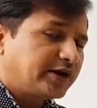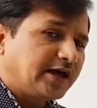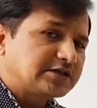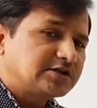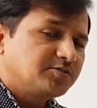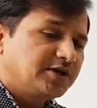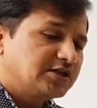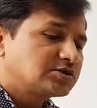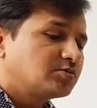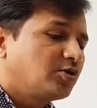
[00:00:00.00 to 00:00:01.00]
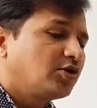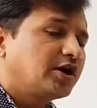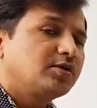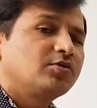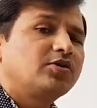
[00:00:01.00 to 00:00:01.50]
calcium means more
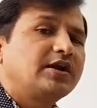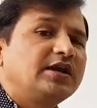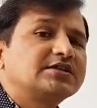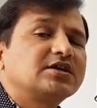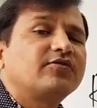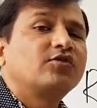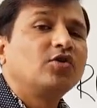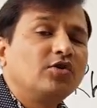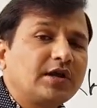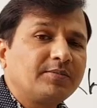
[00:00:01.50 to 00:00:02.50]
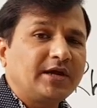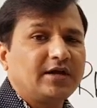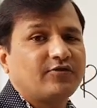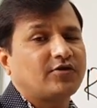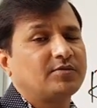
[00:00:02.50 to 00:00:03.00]
and more release of
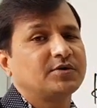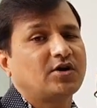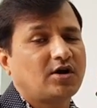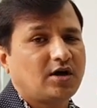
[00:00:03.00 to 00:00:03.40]
glutamate from the